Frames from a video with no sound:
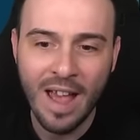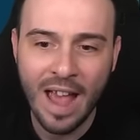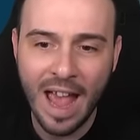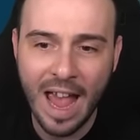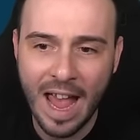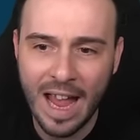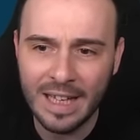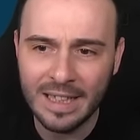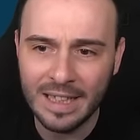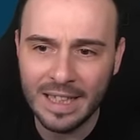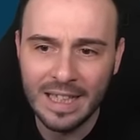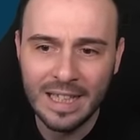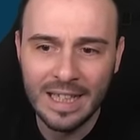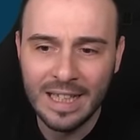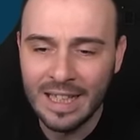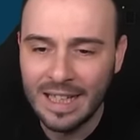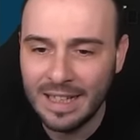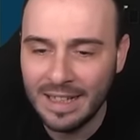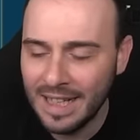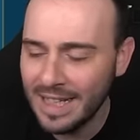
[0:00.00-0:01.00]
And
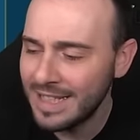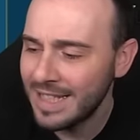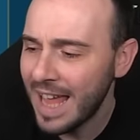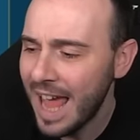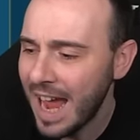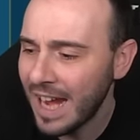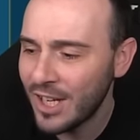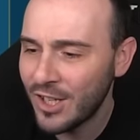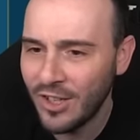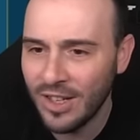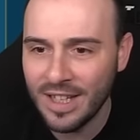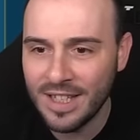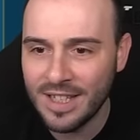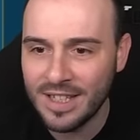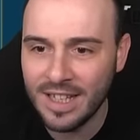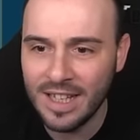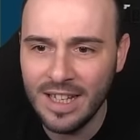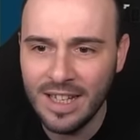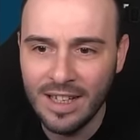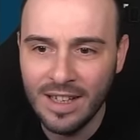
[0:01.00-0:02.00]
let's actually
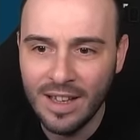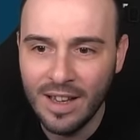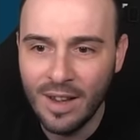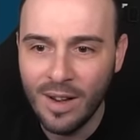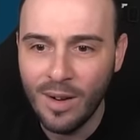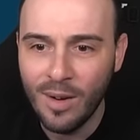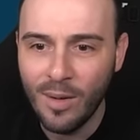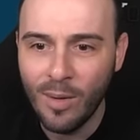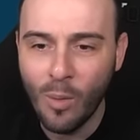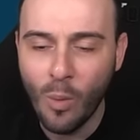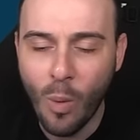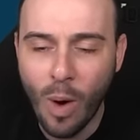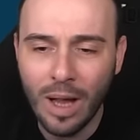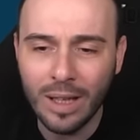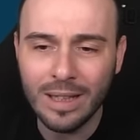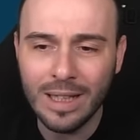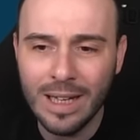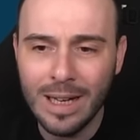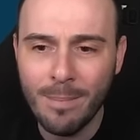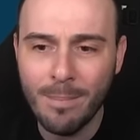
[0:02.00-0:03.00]
see
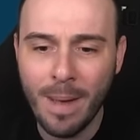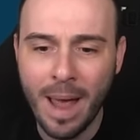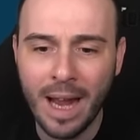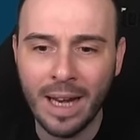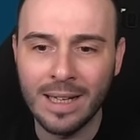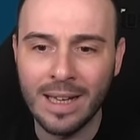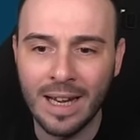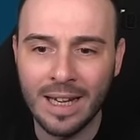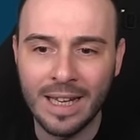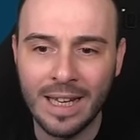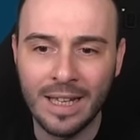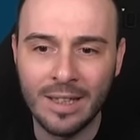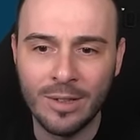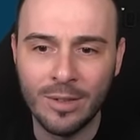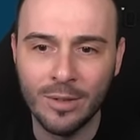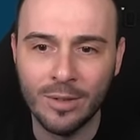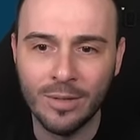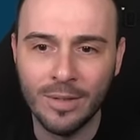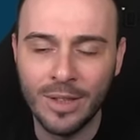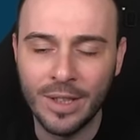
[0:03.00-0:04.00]
what a Magnar can
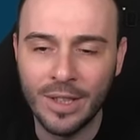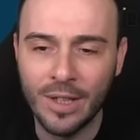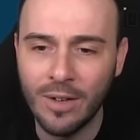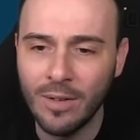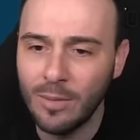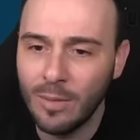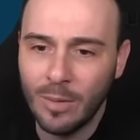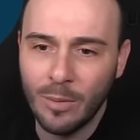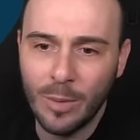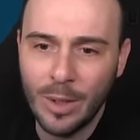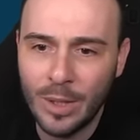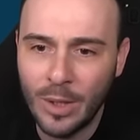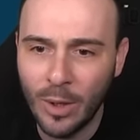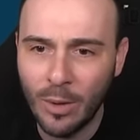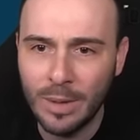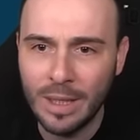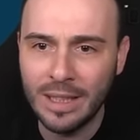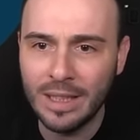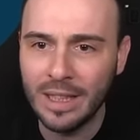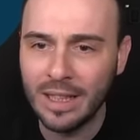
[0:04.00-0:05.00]
do, you know. We
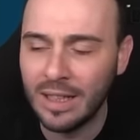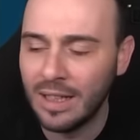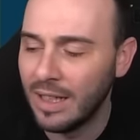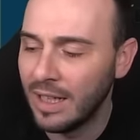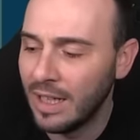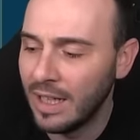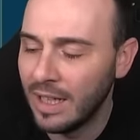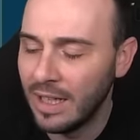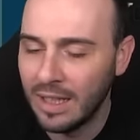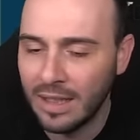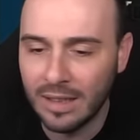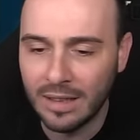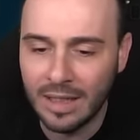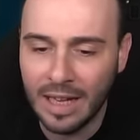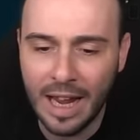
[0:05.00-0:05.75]
don't need a, an